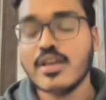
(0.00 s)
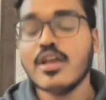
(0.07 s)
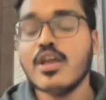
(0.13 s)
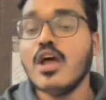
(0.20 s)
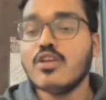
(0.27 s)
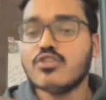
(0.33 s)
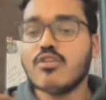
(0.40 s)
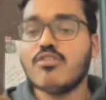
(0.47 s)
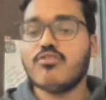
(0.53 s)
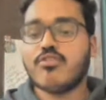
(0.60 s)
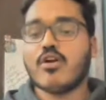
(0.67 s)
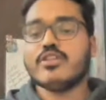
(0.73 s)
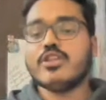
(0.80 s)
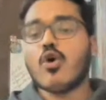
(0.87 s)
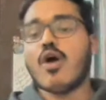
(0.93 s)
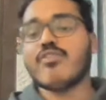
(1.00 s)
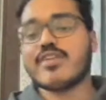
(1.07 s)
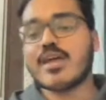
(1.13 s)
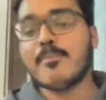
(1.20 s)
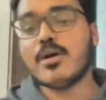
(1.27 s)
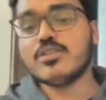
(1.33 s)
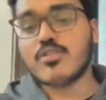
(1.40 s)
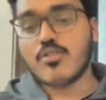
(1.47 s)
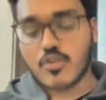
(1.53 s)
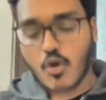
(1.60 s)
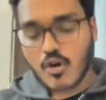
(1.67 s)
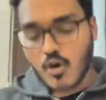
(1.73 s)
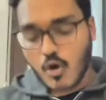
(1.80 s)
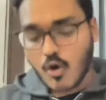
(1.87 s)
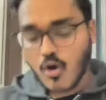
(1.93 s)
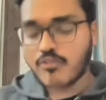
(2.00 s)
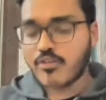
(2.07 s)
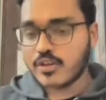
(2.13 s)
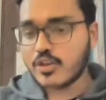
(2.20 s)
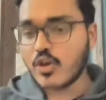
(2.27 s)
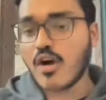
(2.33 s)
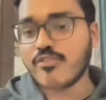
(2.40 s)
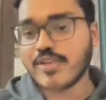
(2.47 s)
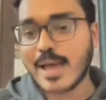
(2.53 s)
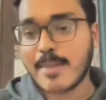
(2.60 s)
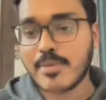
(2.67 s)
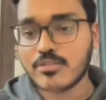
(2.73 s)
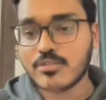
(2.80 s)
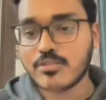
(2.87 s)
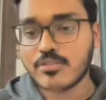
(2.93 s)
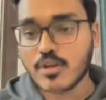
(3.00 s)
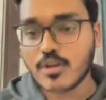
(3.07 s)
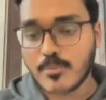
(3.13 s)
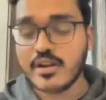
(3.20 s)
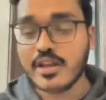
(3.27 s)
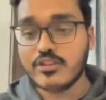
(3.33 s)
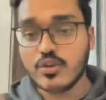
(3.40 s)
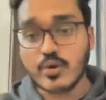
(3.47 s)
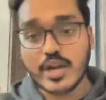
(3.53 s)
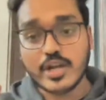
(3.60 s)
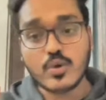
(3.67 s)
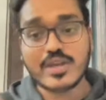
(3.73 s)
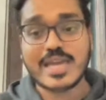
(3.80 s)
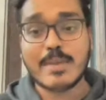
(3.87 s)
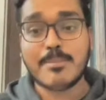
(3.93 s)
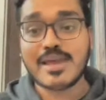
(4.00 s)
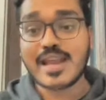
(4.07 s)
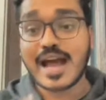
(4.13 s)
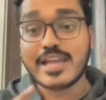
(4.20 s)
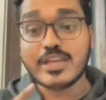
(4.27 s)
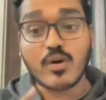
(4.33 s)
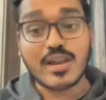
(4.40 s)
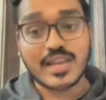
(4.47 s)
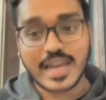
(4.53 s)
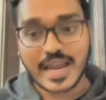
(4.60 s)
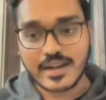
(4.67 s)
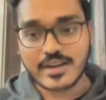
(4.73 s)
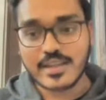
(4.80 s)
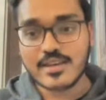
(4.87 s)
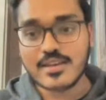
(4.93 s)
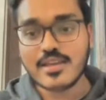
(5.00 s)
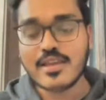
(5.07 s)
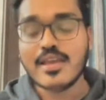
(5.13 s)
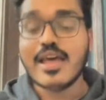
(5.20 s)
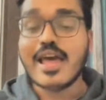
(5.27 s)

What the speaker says: So for the off-campus opportunities, you need to keep an eye on LinkedIn,